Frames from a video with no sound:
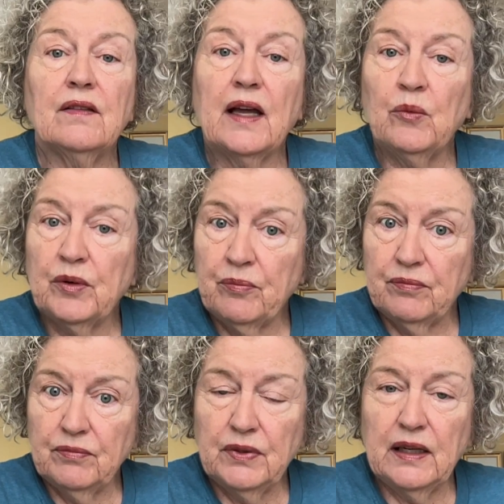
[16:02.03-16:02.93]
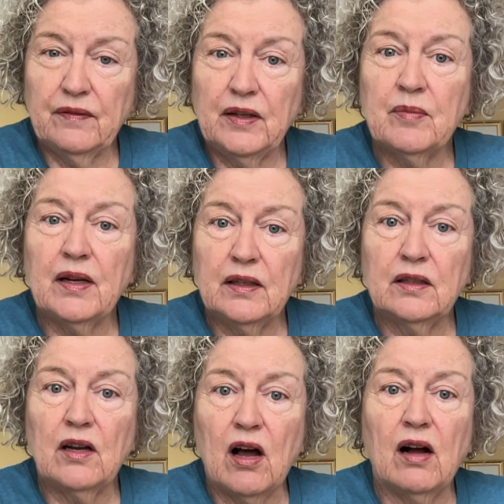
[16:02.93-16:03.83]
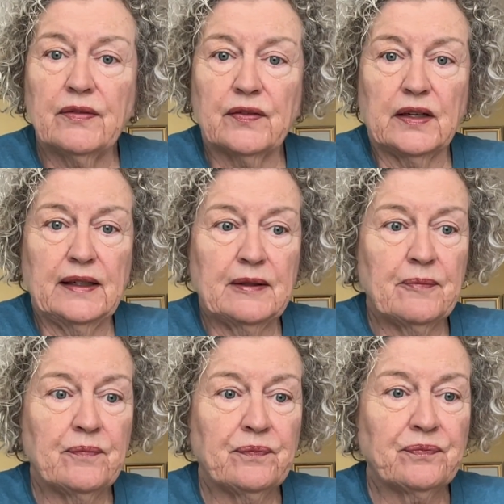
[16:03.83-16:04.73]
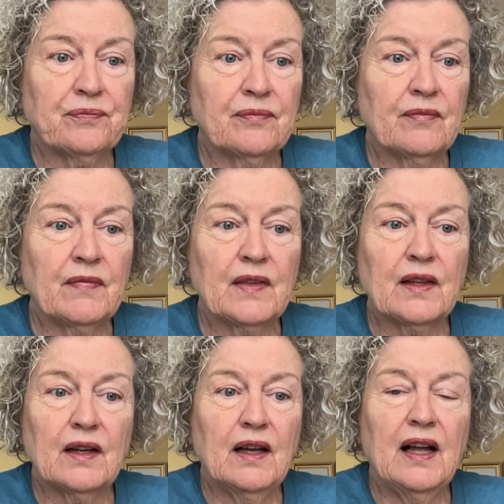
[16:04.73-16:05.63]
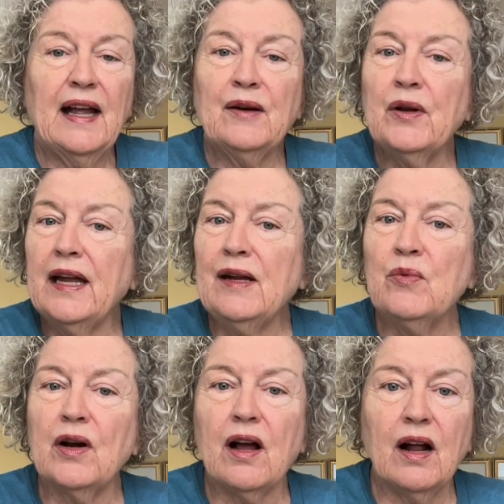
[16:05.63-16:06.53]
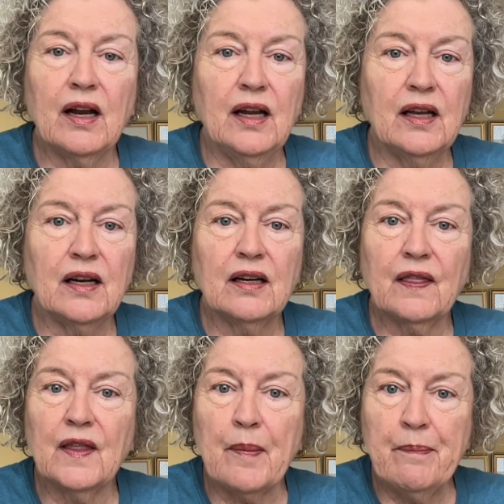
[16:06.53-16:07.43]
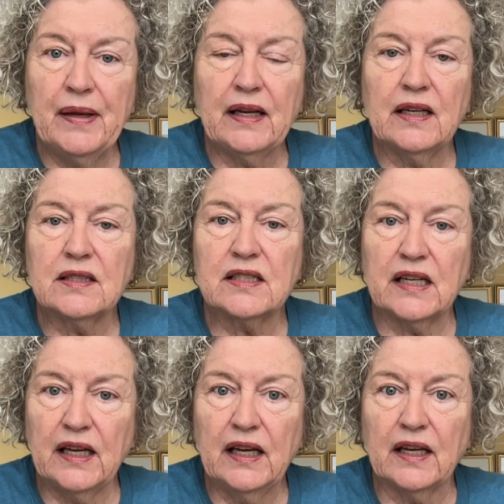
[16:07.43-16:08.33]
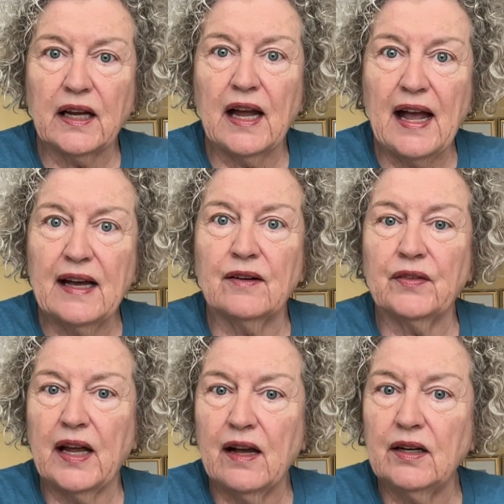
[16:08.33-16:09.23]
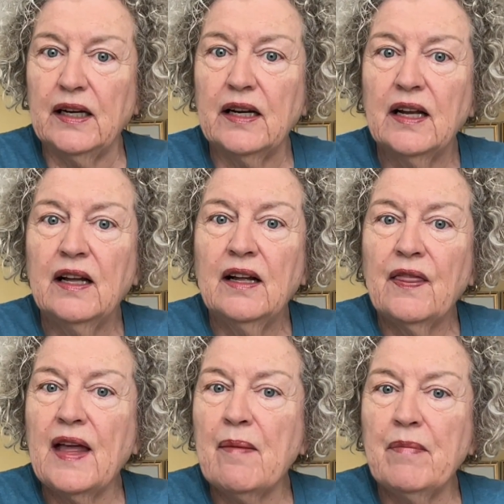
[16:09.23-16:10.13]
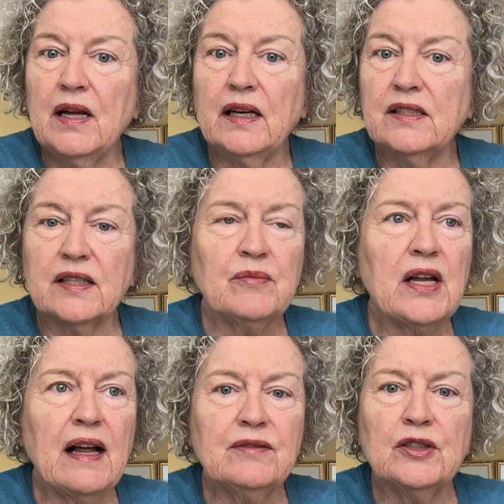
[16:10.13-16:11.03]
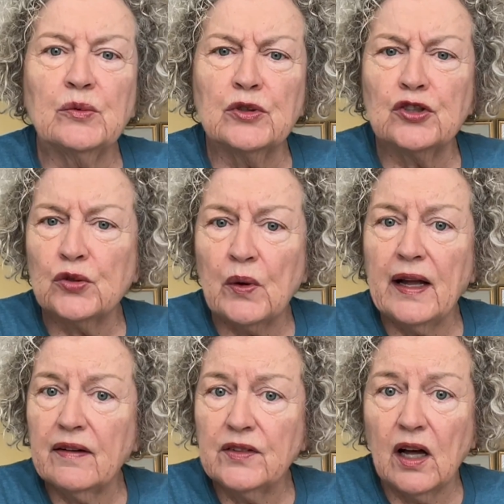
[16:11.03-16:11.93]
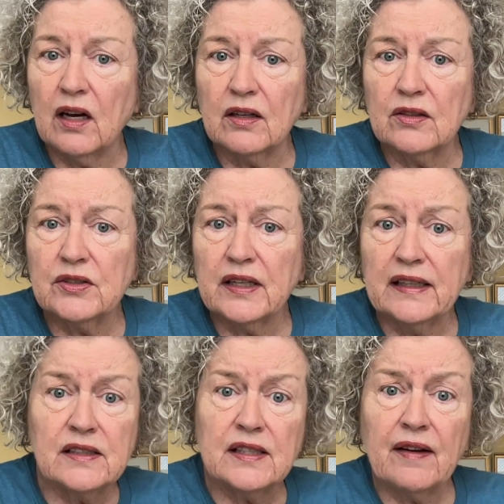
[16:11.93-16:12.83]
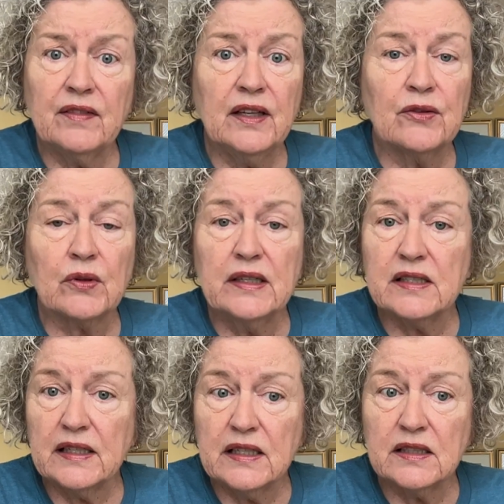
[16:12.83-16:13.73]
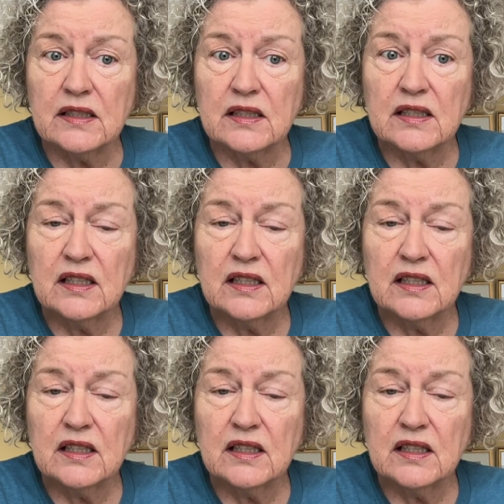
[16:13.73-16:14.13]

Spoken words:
they would give him a little offering. And he would get the biggest kick out of counting that money. Sometimes it was $12.73.